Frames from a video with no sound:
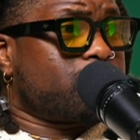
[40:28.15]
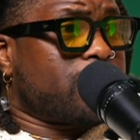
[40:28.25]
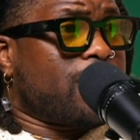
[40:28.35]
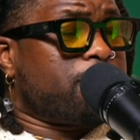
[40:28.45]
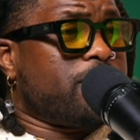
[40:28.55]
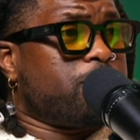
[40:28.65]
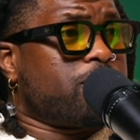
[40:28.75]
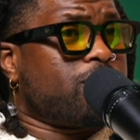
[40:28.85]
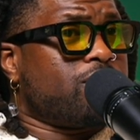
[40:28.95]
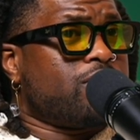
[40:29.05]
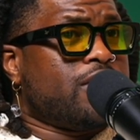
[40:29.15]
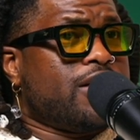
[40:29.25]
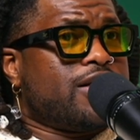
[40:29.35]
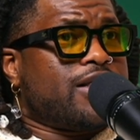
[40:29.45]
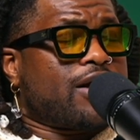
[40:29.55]
We got people
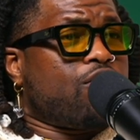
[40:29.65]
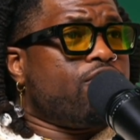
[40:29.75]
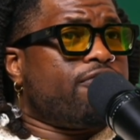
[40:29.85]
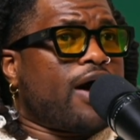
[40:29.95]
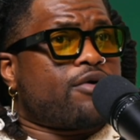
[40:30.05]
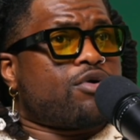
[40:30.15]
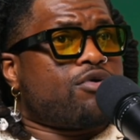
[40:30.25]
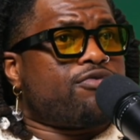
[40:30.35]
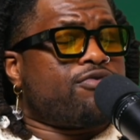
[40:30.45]
that go viral